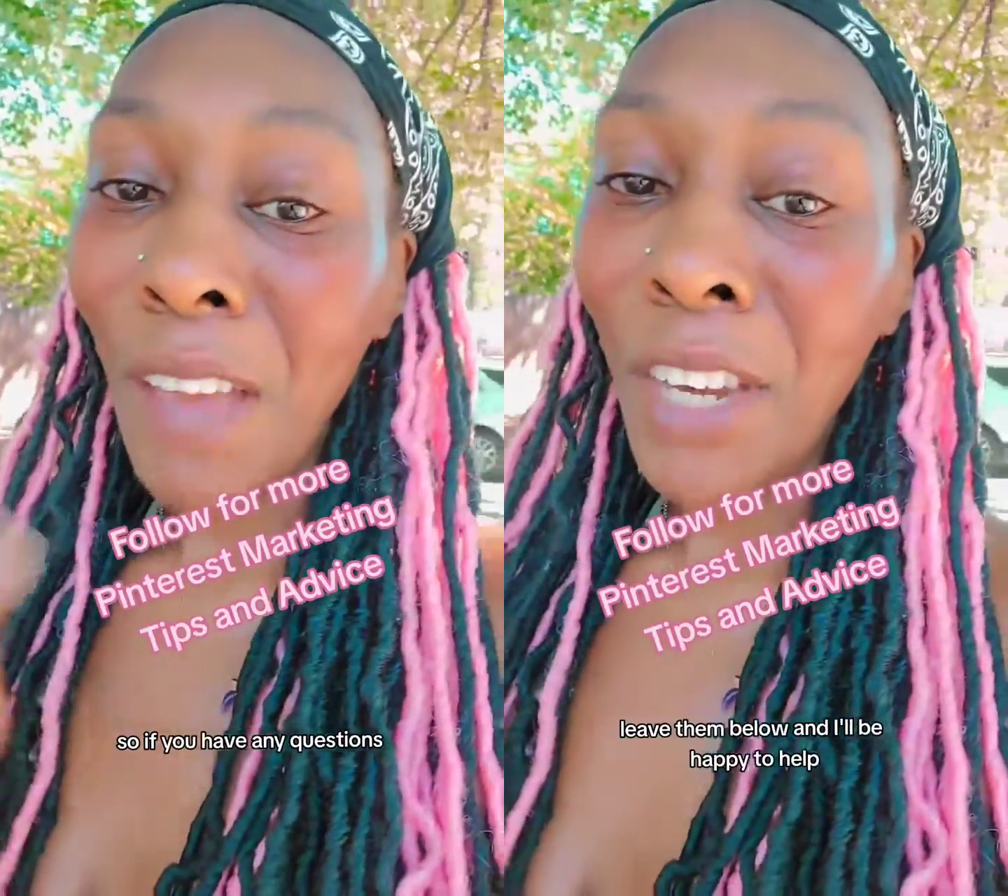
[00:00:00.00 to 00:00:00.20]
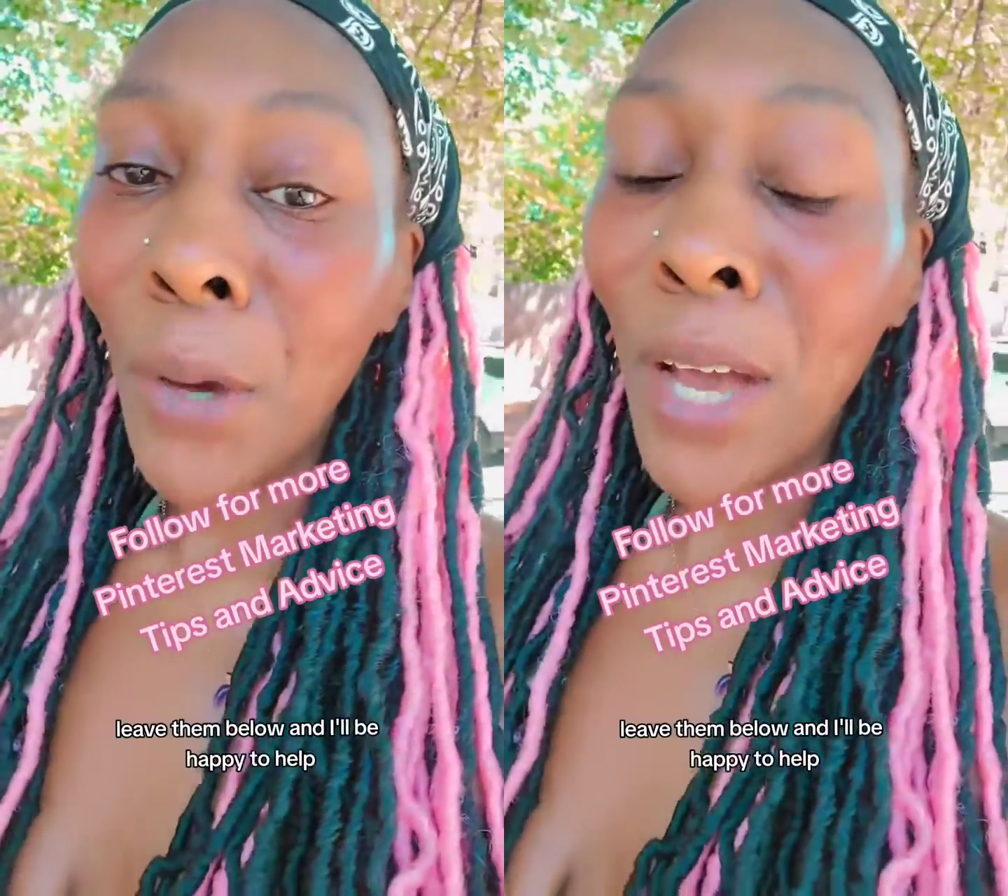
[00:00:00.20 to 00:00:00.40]

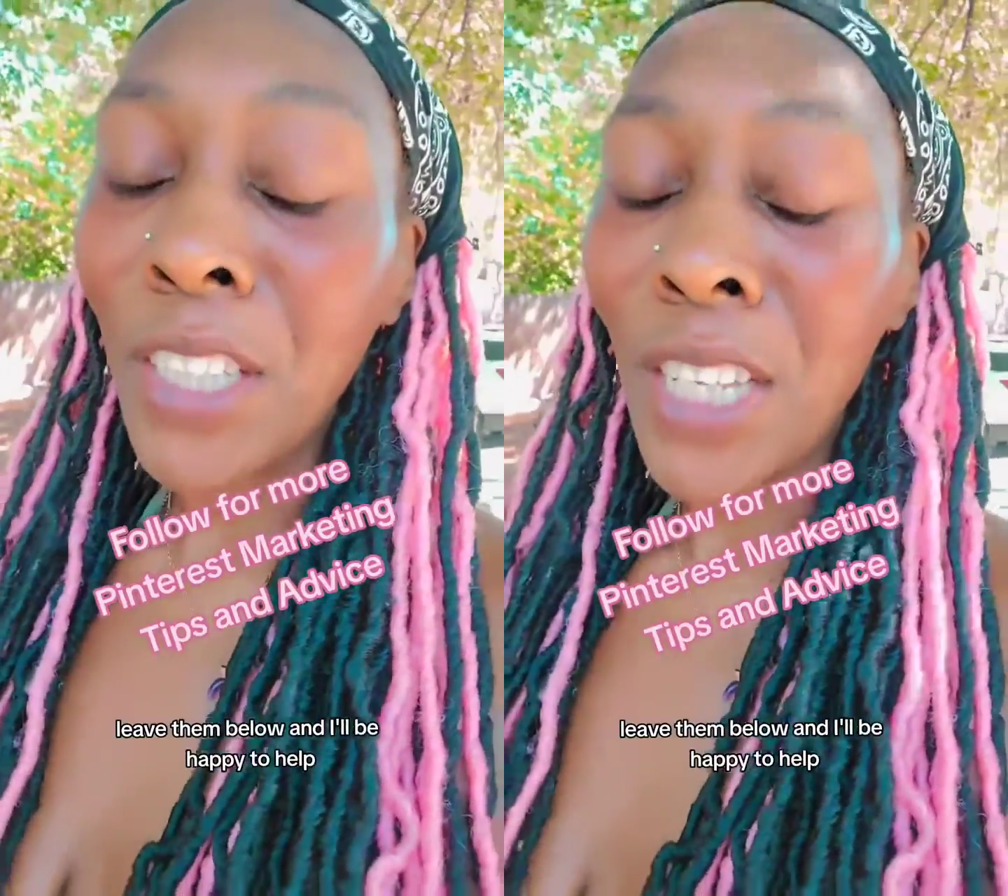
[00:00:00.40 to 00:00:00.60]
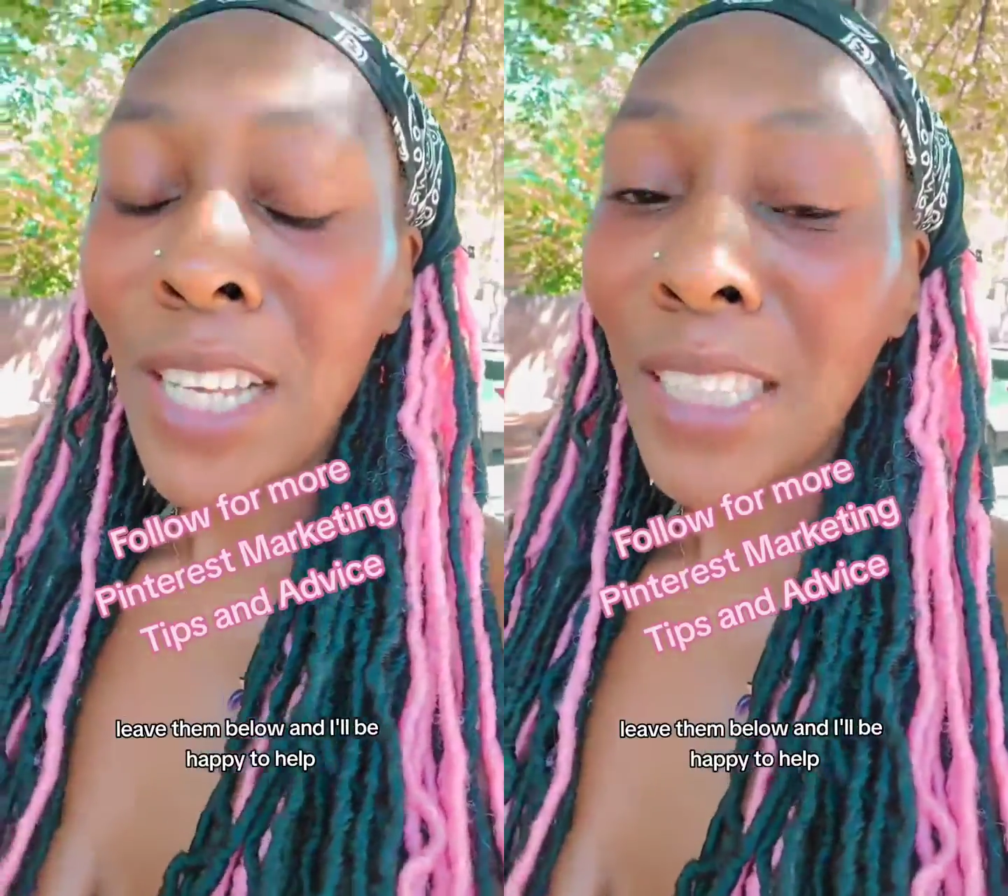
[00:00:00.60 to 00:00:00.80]
leave them
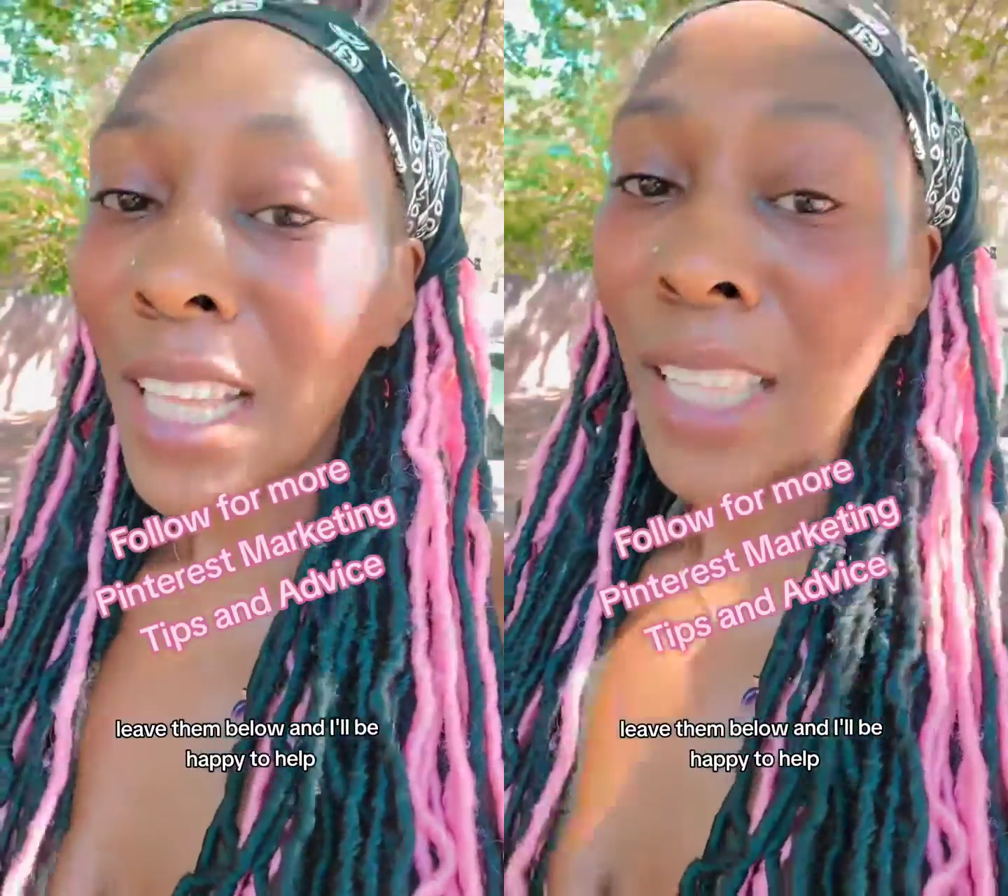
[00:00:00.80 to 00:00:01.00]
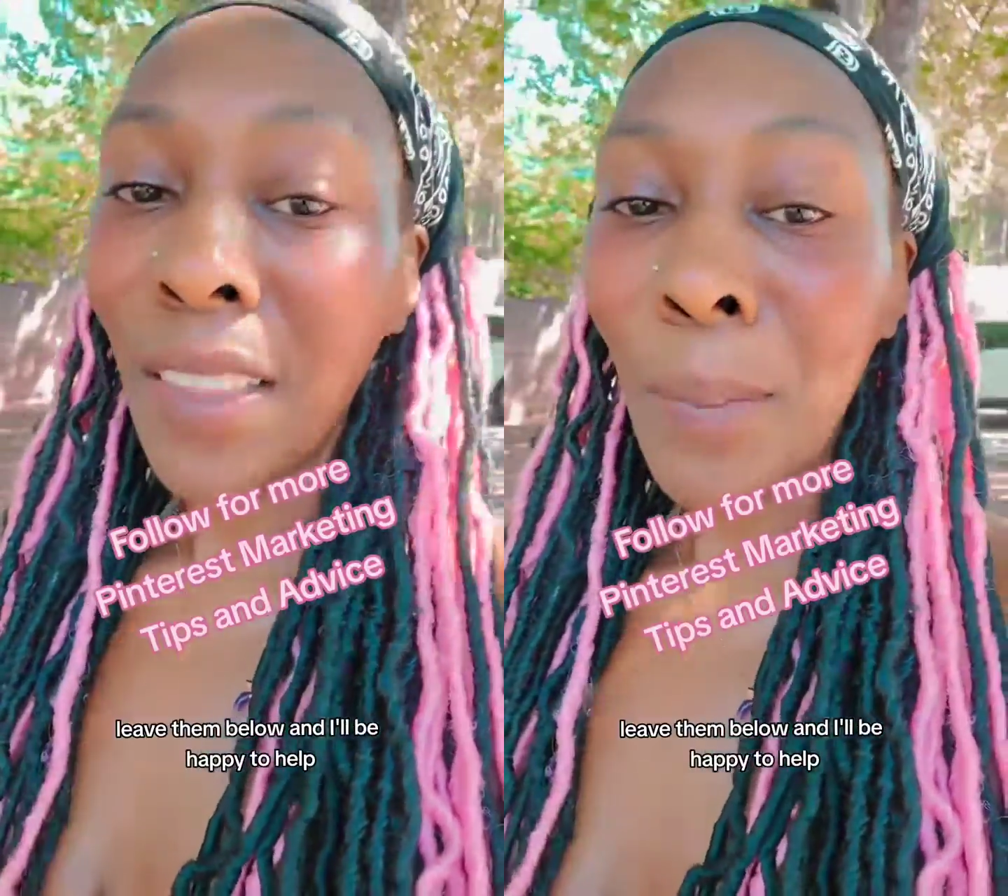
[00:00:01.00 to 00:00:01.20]
below and
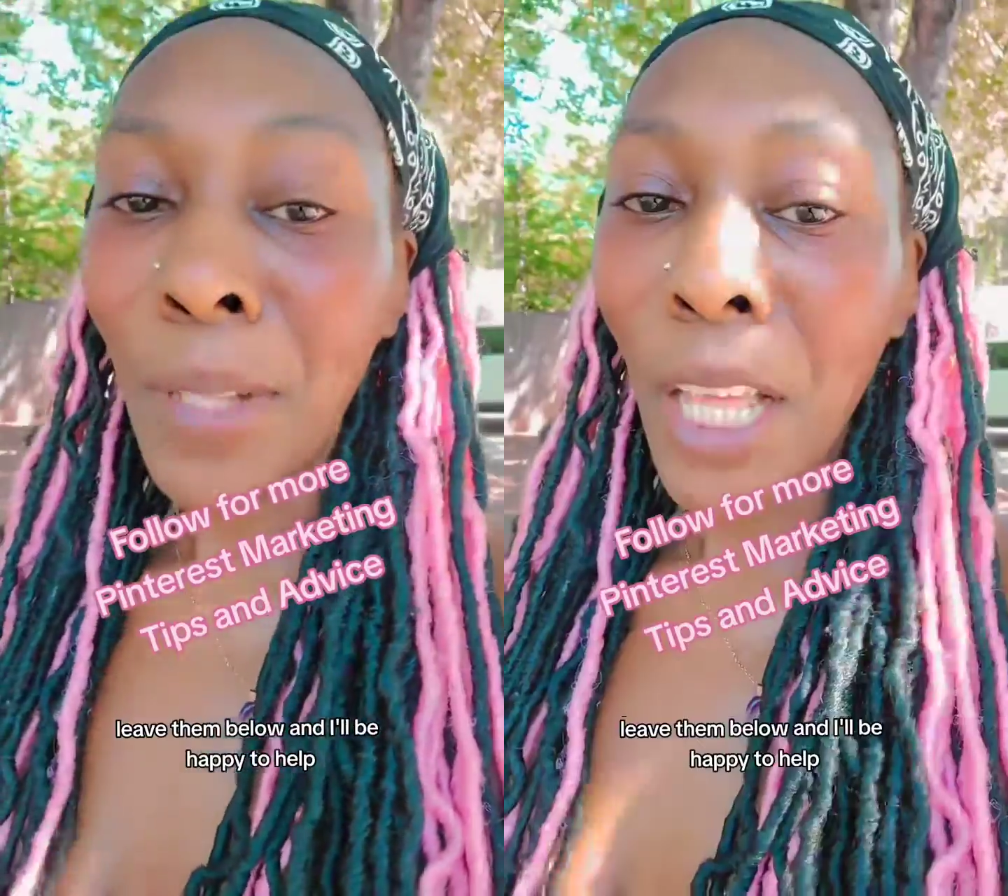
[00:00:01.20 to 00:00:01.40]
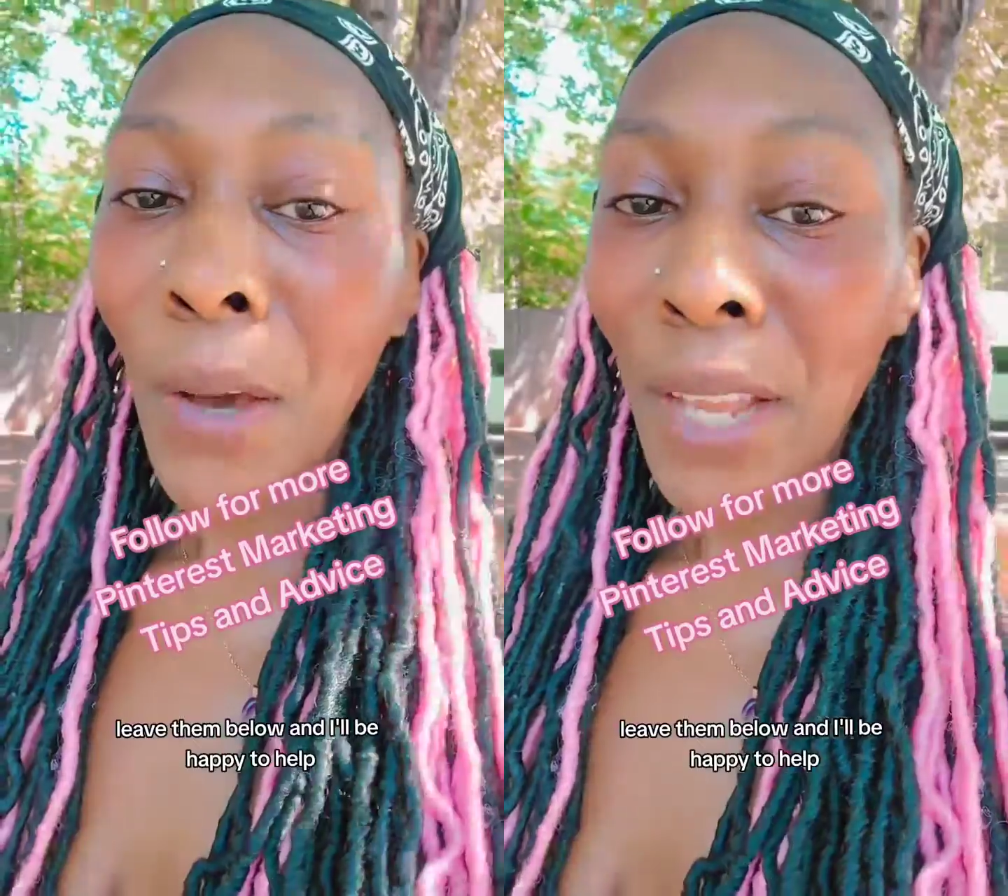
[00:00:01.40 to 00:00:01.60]
I'll be happy
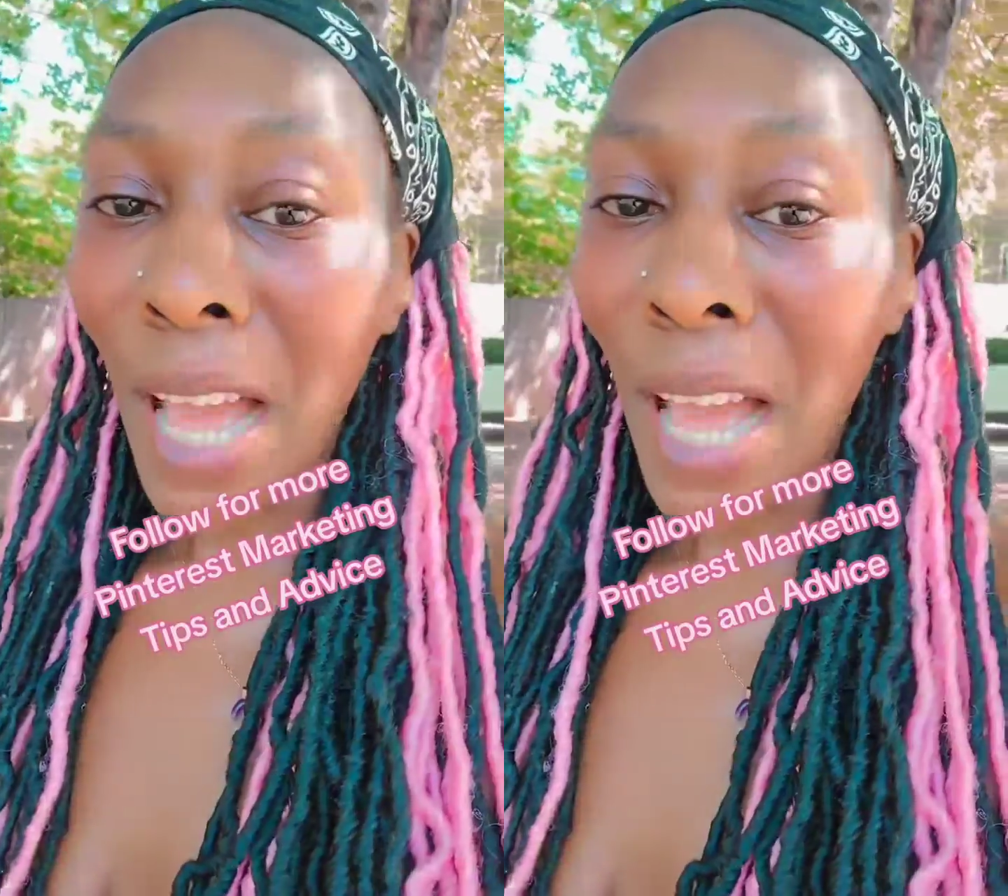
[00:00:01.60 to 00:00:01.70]
to help.